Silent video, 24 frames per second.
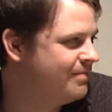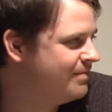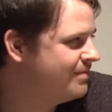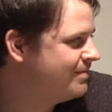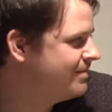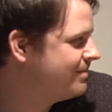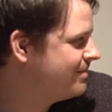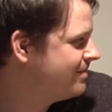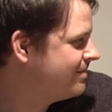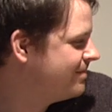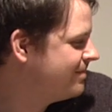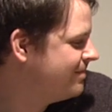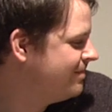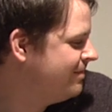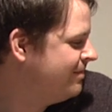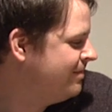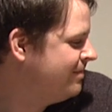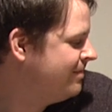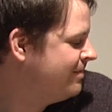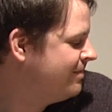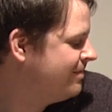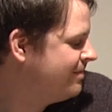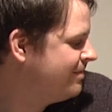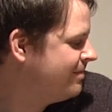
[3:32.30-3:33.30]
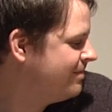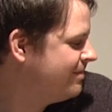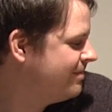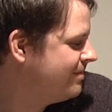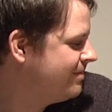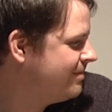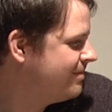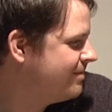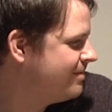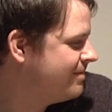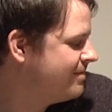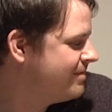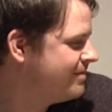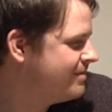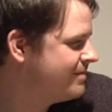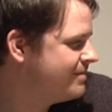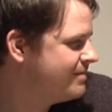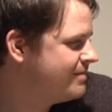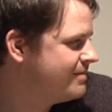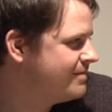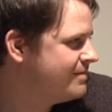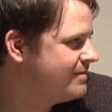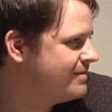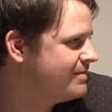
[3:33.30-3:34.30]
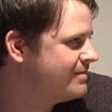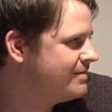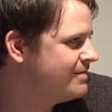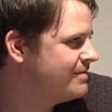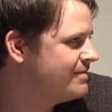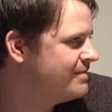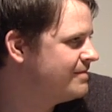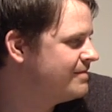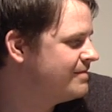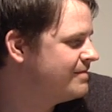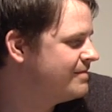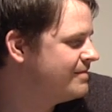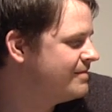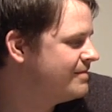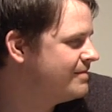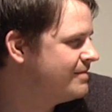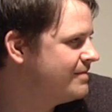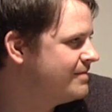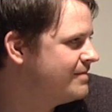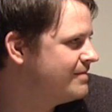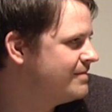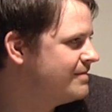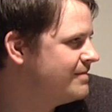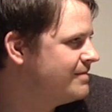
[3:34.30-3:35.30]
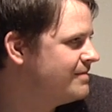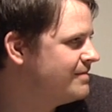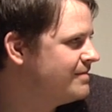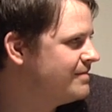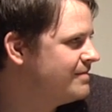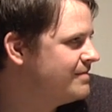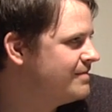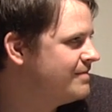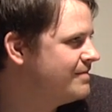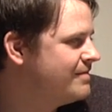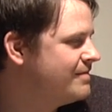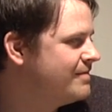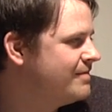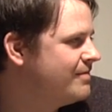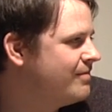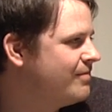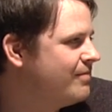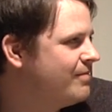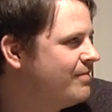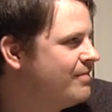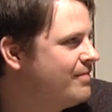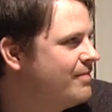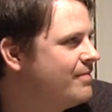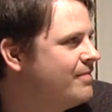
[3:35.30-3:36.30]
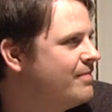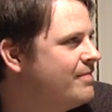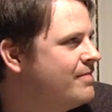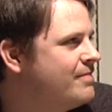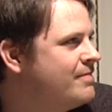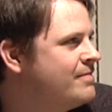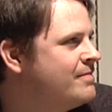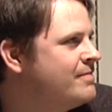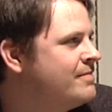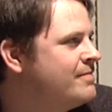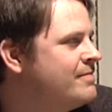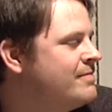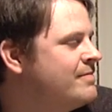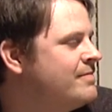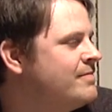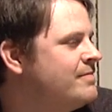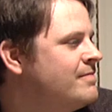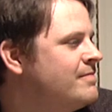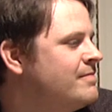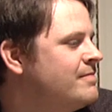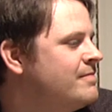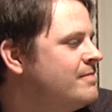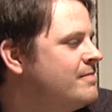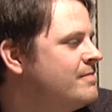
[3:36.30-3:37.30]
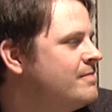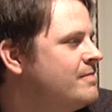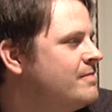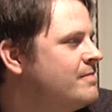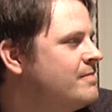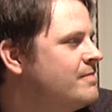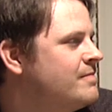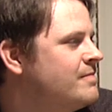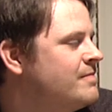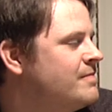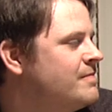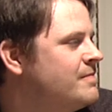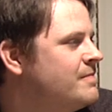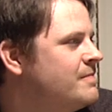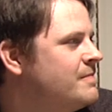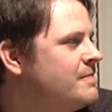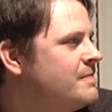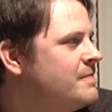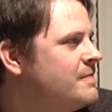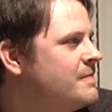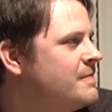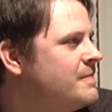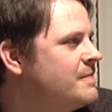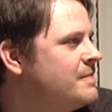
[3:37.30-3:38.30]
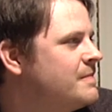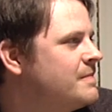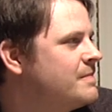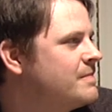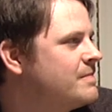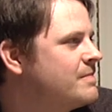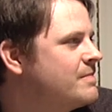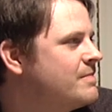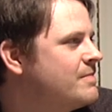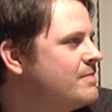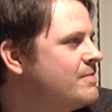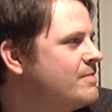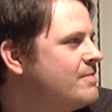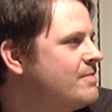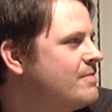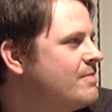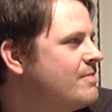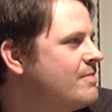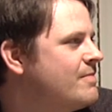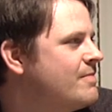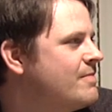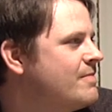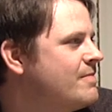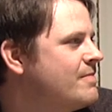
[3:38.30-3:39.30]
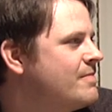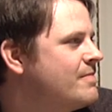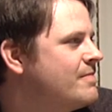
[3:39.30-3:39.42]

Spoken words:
The person shown says nothing.